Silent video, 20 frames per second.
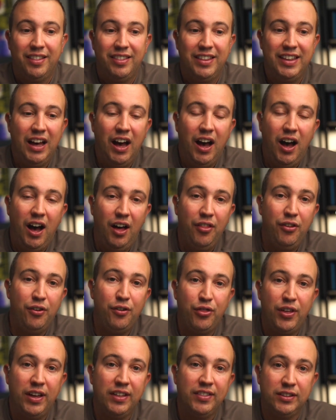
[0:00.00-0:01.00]
The
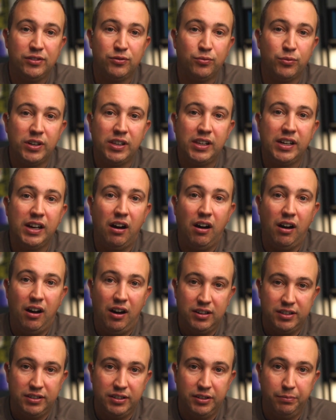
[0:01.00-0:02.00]
other thing that's really
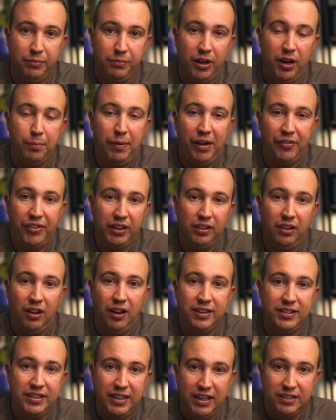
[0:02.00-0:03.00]
awesome about the
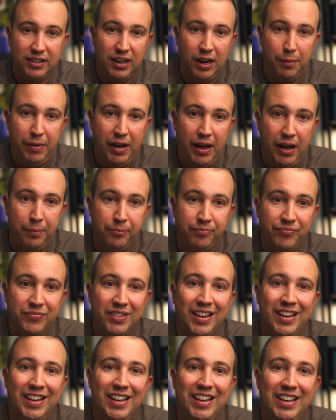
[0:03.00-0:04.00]
Claude desktop app
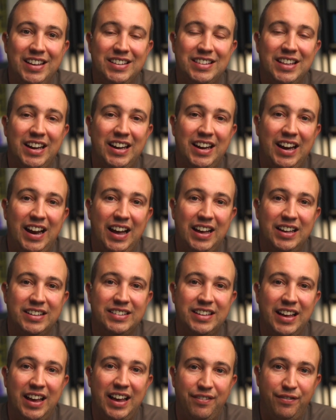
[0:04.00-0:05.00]
is that it
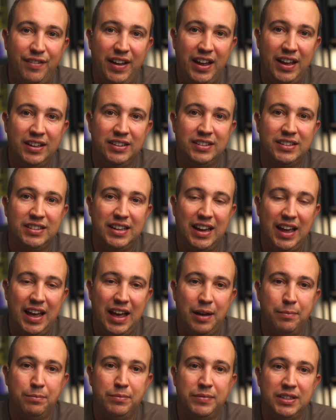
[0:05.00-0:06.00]
has advanced
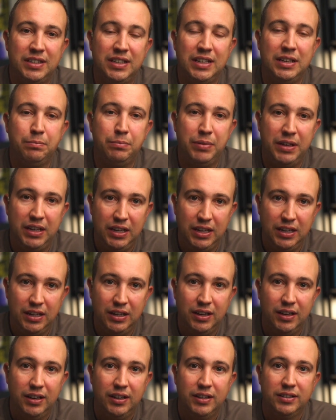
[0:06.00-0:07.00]

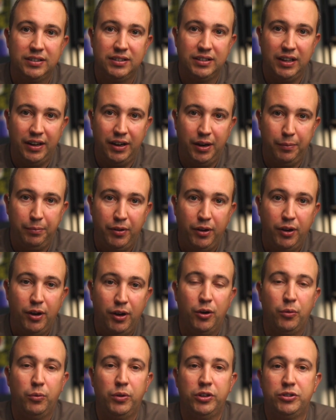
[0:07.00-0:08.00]
MCP setup,
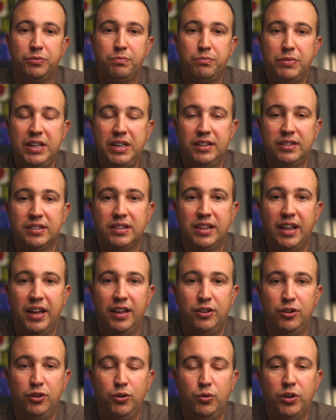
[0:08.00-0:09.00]
which means
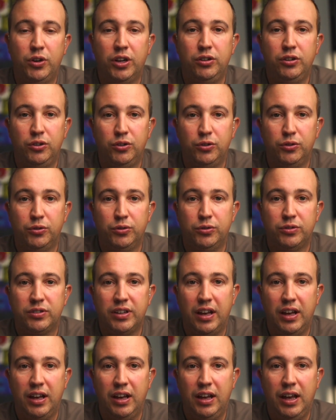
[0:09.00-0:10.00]
that you can
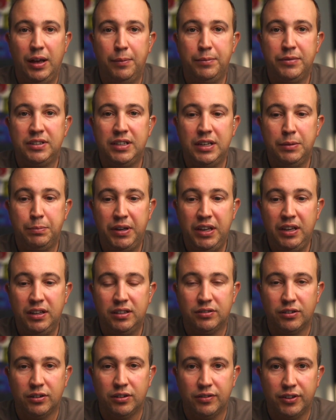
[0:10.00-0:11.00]
use MCP
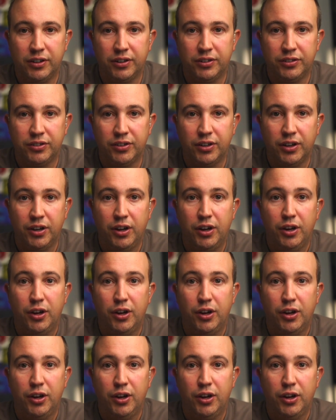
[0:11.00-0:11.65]
servers